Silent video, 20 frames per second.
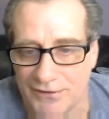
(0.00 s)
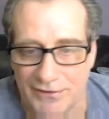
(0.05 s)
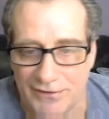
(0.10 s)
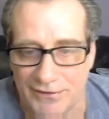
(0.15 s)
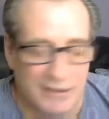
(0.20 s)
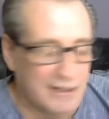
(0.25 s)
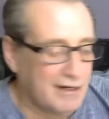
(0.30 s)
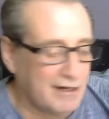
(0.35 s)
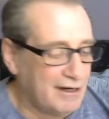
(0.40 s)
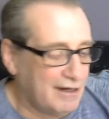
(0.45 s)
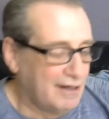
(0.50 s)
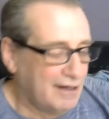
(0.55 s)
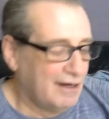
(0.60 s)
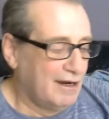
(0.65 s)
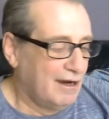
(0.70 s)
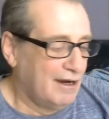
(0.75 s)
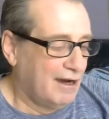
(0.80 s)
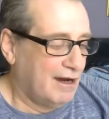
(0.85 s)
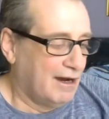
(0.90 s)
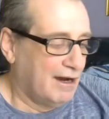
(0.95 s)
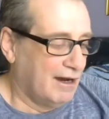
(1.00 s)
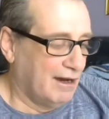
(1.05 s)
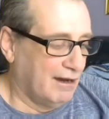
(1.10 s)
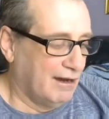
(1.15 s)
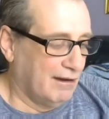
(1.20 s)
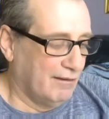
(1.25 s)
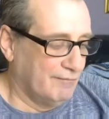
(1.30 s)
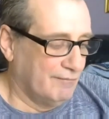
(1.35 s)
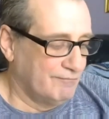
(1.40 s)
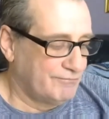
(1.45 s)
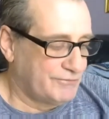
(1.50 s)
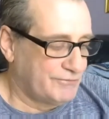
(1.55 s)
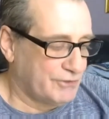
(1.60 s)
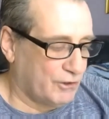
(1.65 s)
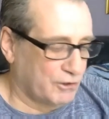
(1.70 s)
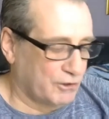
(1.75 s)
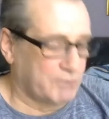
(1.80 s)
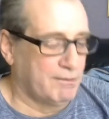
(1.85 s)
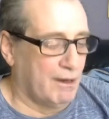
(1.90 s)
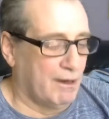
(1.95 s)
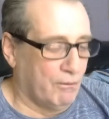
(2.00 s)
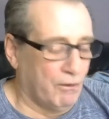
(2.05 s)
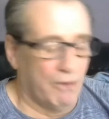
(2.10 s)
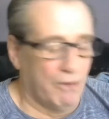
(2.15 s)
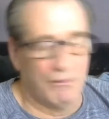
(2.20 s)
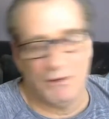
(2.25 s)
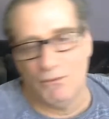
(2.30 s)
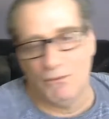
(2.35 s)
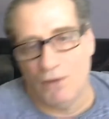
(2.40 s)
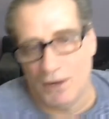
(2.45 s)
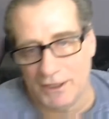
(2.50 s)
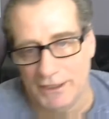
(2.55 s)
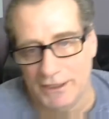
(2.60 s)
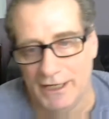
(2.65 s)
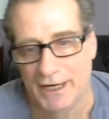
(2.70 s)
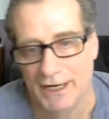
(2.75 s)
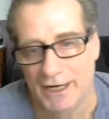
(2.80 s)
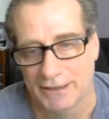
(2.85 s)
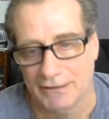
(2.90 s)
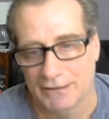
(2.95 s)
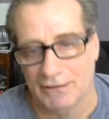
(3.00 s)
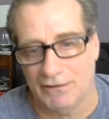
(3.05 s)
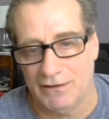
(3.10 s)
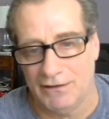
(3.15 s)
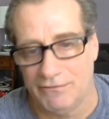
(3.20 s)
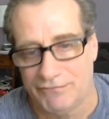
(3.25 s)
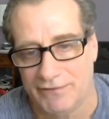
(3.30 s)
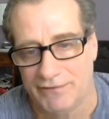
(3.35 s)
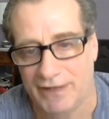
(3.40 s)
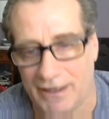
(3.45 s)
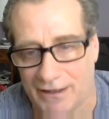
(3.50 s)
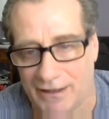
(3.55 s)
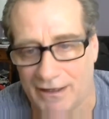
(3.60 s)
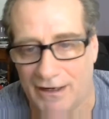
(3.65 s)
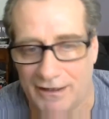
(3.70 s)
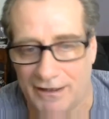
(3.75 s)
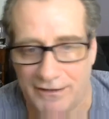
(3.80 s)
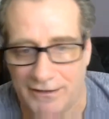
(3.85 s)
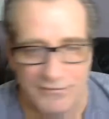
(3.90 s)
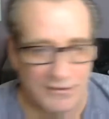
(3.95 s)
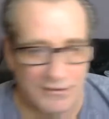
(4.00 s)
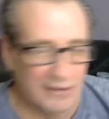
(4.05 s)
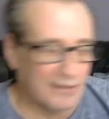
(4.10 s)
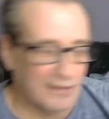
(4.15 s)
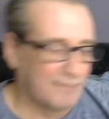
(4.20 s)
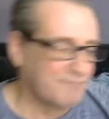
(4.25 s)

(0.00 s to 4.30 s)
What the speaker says: and talked about what we wanted out of life and that kind of thing.